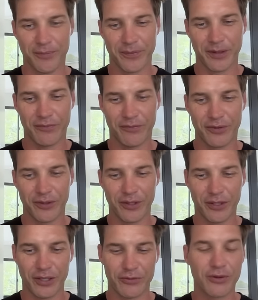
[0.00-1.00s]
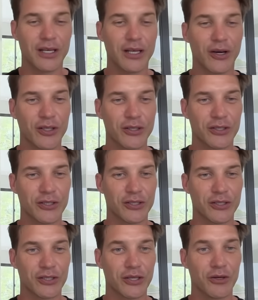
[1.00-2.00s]
if you, it's really hard to,
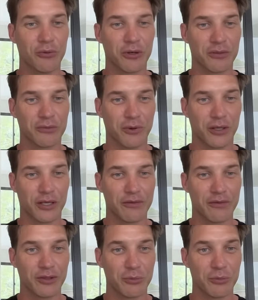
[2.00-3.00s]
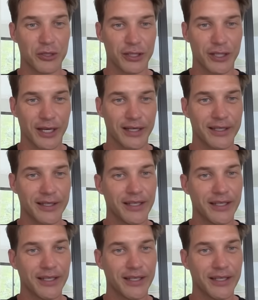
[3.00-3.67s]
to know what what level you're pushing at,